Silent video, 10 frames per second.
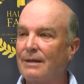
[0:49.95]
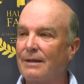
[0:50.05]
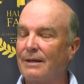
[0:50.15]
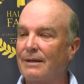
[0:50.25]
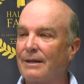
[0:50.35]

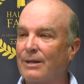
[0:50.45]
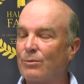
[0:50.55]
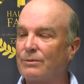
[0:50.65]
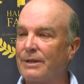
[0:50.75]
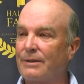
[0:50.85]
And
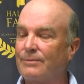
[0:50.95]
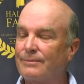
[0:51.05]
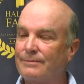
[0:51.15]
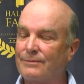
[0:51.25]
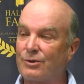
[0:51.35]
he
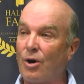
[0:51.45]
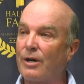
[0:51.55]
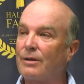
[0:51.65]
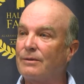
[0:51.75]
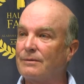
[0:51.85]

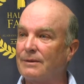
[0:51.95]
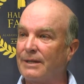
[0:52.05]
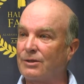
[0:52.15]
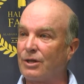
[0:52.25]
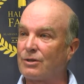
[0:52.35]
started
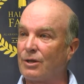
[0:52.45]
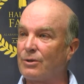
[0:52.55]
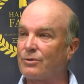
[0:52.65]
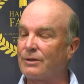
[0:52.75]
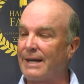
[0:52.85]
in
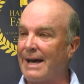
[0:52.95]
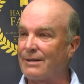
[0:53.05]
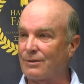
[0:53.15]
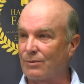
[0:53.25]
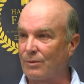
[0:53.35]
Tuscaloosa in the high
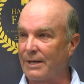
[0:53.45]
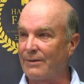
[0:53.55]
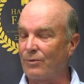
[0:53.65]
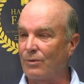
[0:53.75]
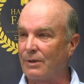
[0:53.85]
school
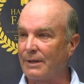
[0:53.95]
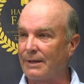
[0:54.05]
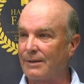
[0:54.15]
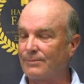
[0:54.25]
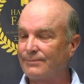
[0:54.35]

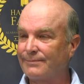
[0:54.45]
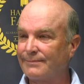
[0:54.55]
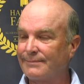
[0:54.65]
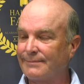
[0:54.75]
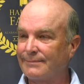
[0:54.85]
level
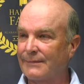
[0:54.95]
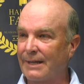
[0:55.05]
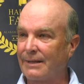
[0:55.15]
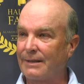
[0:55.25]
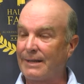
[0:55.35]

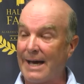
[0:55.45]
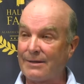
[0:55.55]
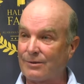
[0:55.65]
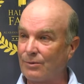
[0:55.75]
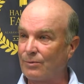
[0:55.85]
and did high
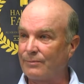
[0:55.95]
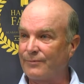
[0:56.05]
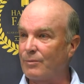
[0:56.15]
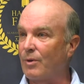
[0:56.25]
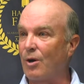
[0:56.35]
school
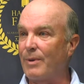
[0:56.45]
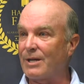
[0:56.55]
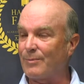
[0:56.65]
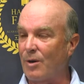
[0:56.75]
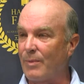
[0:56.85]
football,
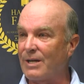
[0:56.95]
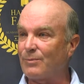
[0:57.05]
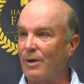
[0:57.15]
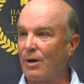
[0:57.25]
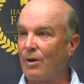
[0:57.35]
basketball,
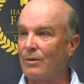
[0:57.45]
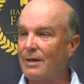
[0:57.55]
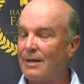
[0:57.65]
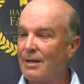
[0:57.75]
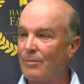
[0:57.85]
baseball.
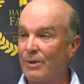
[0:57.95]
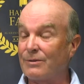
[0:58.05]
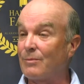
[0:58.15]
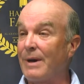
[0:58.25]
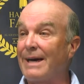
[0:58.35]
But it
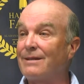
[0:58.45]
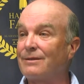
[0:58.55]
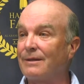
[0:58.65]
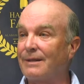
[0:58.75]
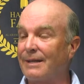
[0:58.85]
was
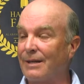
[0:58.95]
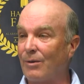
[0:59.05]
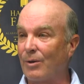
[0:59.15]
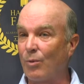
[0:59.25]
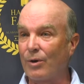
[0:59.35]
amazing that he
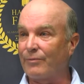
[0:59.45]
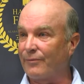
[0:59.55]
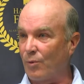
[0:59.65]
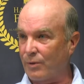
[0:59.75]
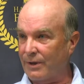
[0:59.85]
only worked for
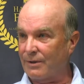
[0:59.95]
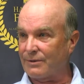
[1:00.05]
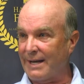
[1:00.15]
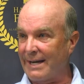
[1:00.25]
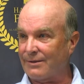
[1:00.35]
4 years
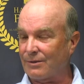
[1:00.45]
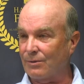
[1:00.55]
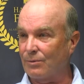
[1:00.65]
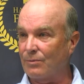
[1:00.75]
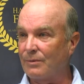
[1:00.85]
in high
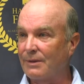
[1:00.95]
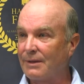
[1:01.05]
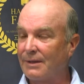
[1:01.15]
school.